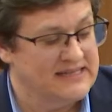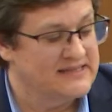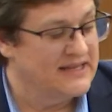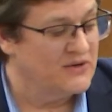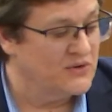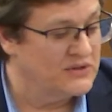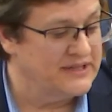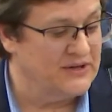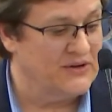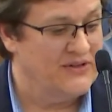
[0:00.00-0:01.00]
I said
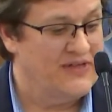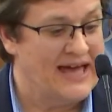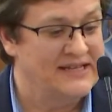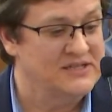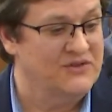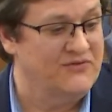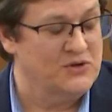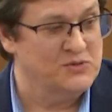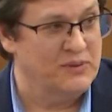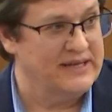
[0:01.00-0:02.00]
earlier, that is the
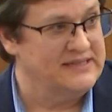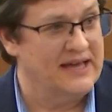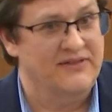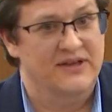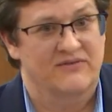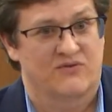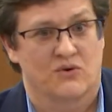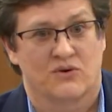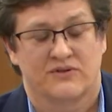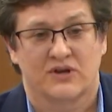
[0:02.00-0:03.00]
first place, I think,
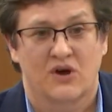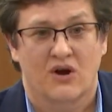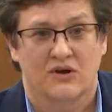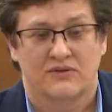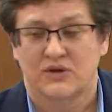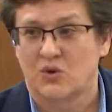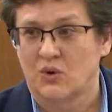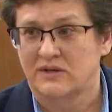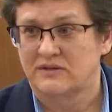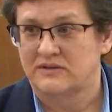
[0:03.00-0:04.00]
for the
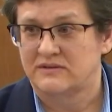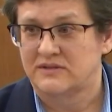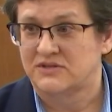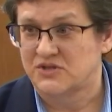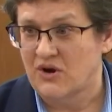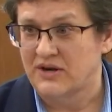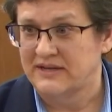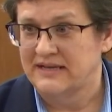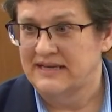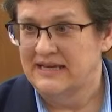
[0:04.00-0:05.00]
court to
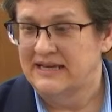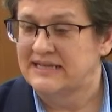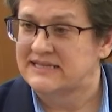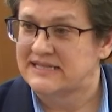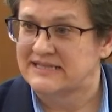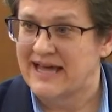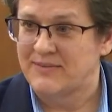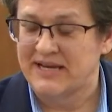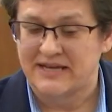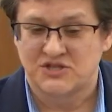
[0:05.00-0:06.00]
start in its
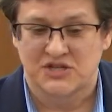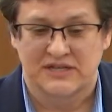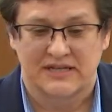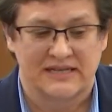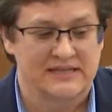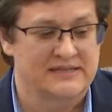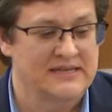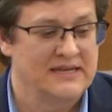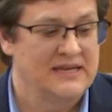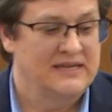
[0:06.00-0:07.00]
examination
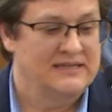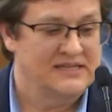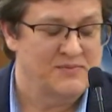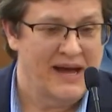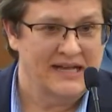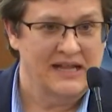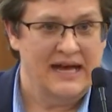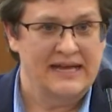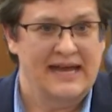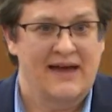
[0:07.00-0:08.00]
is, does my
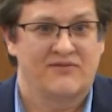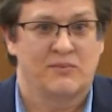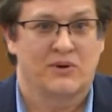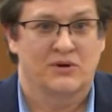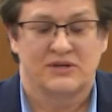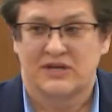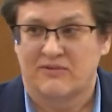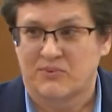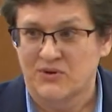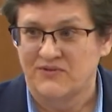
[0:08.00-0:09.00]
client have the burden
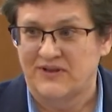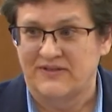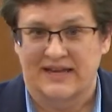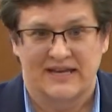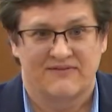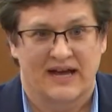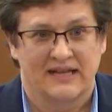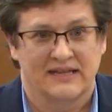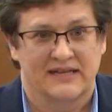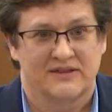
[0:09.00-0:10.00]
of proving that he
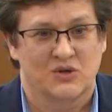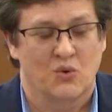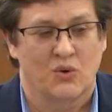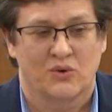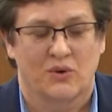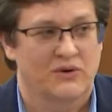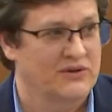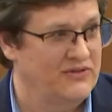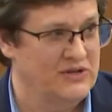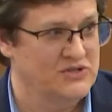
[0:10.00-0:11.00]
violated the court order?
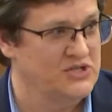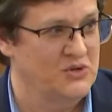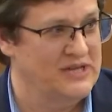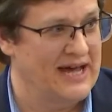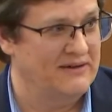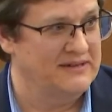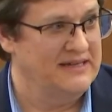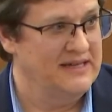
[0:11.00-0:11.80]
There's no doubt.